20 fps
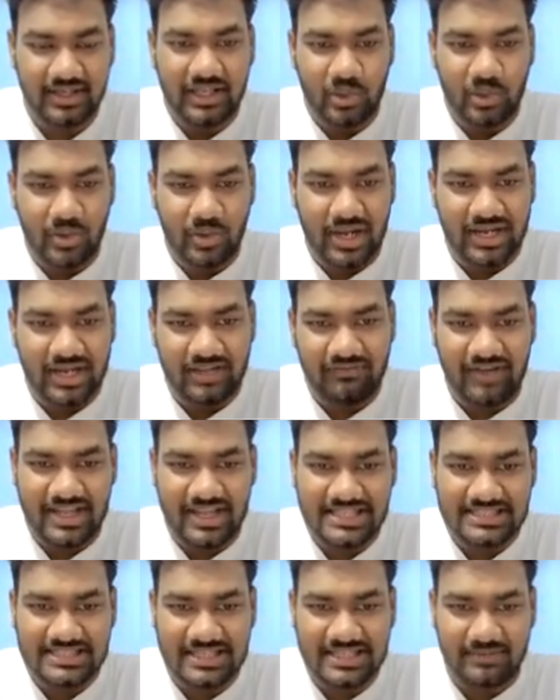You can
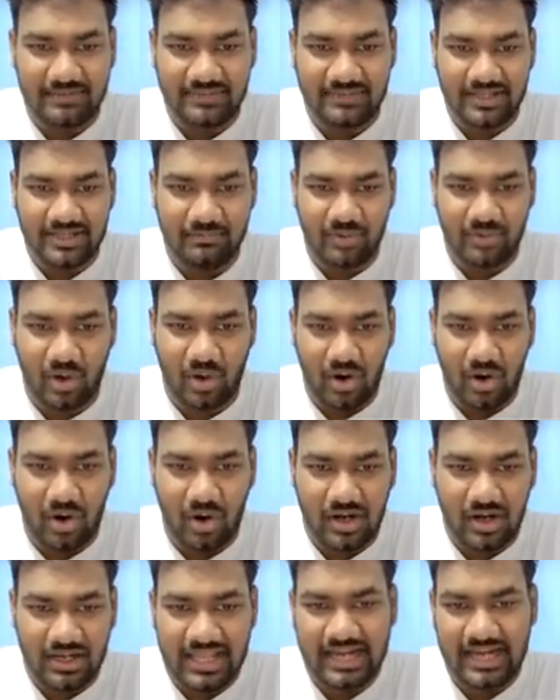define something
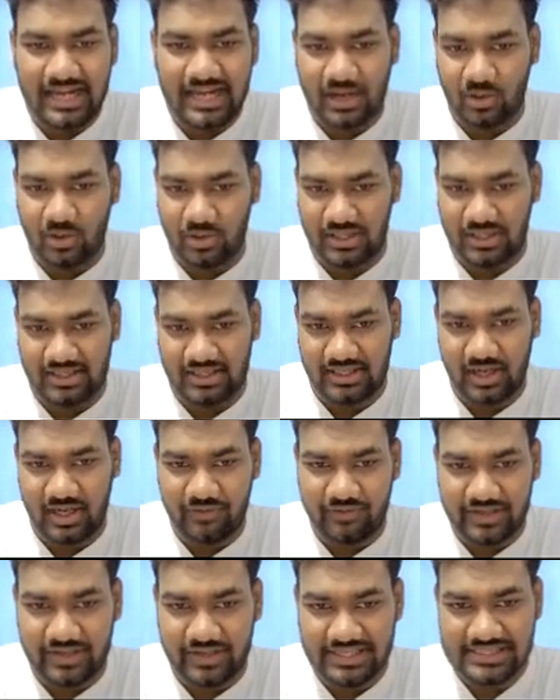broadly and narrowly. Now,
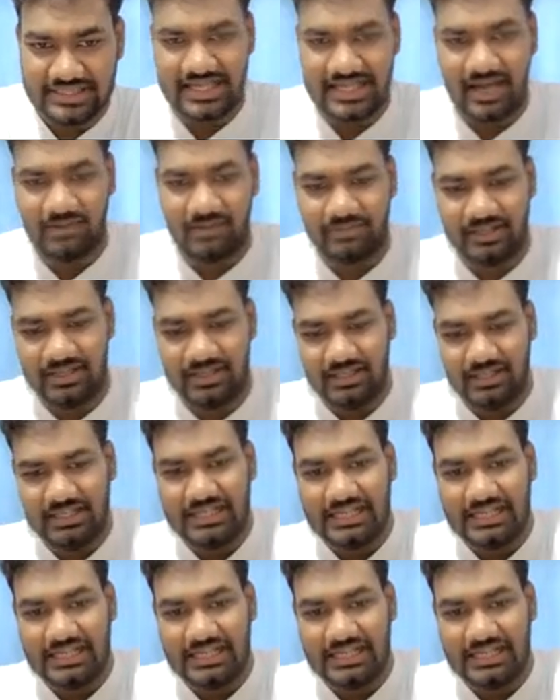for example,